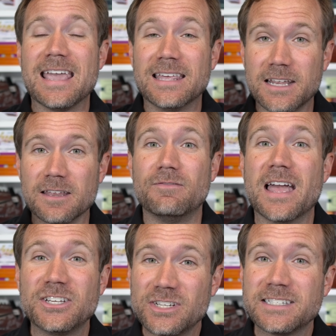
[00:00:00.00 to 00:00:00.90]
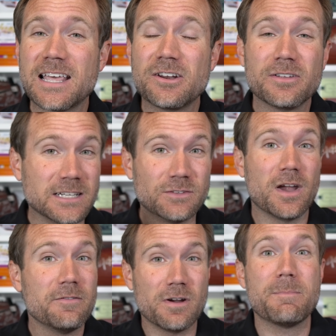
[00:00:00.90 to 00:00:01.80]
in a convention center that's
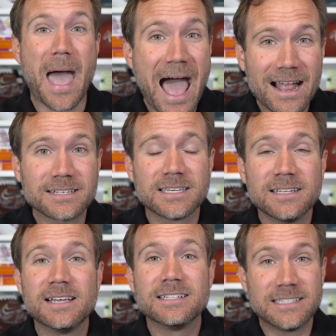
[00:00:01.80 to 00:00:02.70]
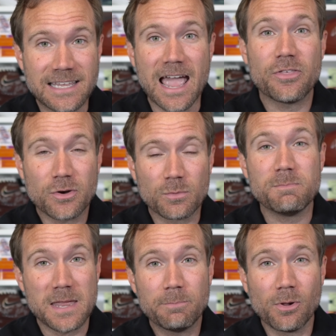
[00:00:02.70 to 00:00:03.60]
very, very packed together
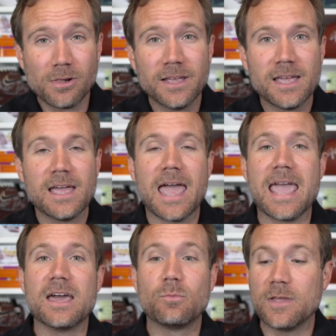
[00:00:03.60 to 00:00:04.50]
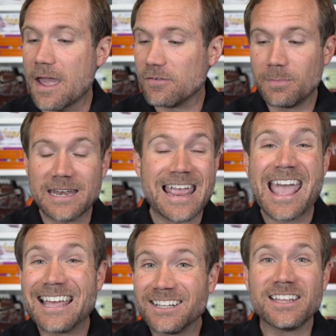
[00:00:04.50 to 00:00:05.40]
with people and with everybody
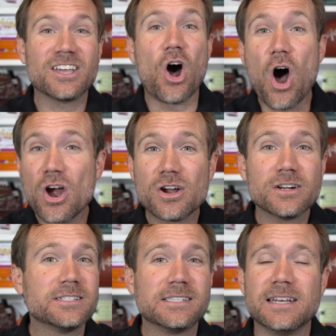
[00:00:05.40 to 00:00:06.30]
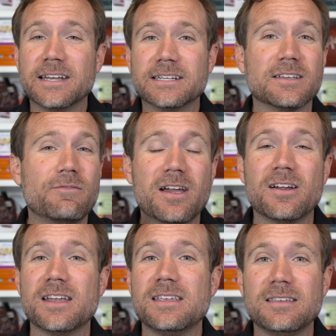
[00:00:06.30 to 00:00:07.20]
handling cards. And it's a
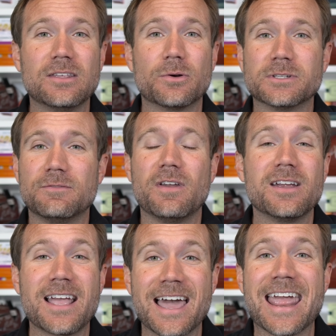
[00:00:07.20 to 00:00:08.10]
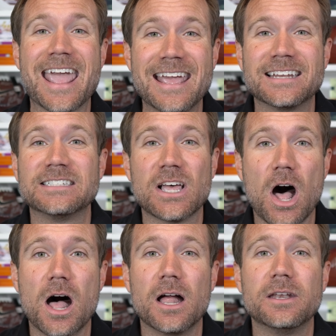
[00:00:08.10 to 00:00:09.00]
very, you know, it's a very kind of hands
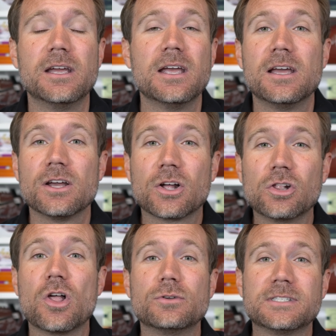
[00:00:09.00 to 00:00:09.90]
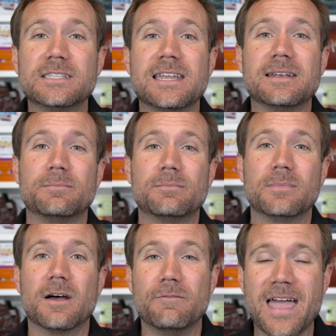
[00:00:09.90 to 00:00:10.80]
on, close knit
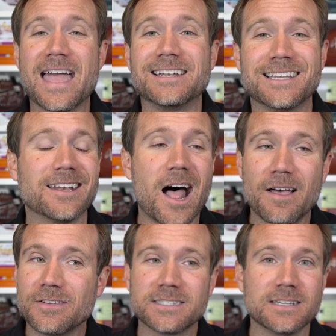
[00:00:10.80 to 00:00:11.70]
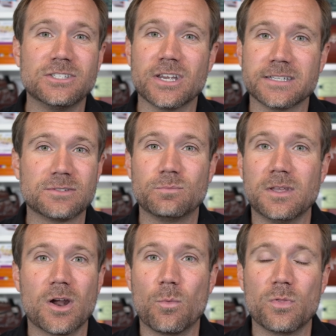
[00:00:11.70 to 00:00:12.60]
event. And obviously, just,
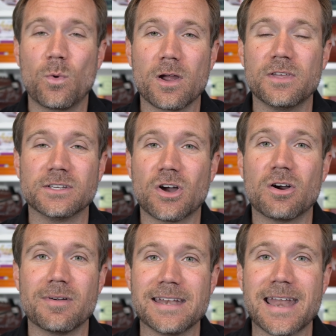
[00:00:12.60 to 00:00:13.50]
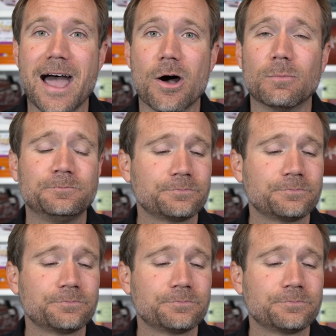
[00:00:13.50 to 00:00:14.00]
you know, with where things are right now,